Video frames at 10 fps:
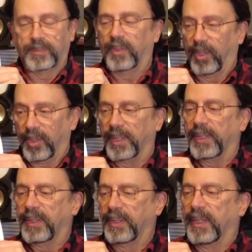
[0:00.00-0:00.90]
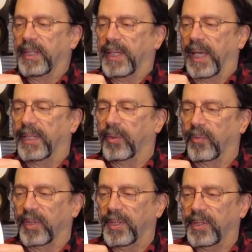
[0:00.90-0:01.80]
on, and then
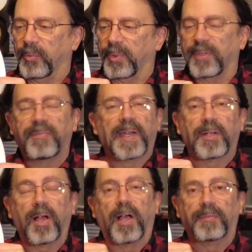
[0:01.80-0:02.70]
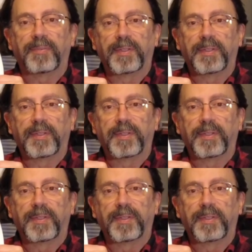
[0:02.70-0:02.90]
over here with the fan off.